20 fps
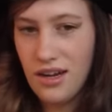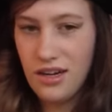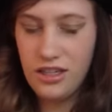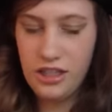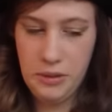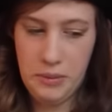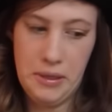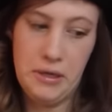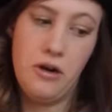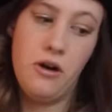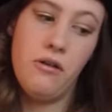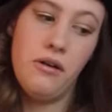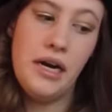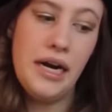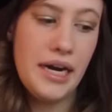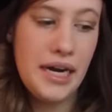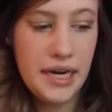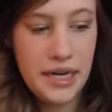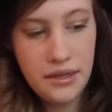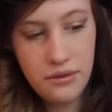So I'm like, all
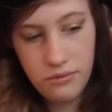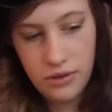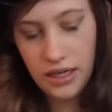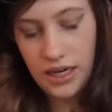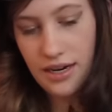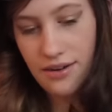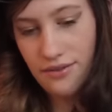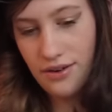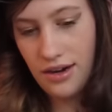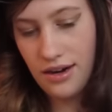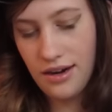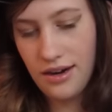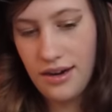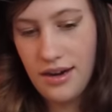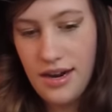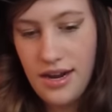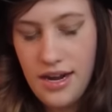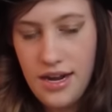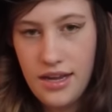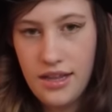right, whatever.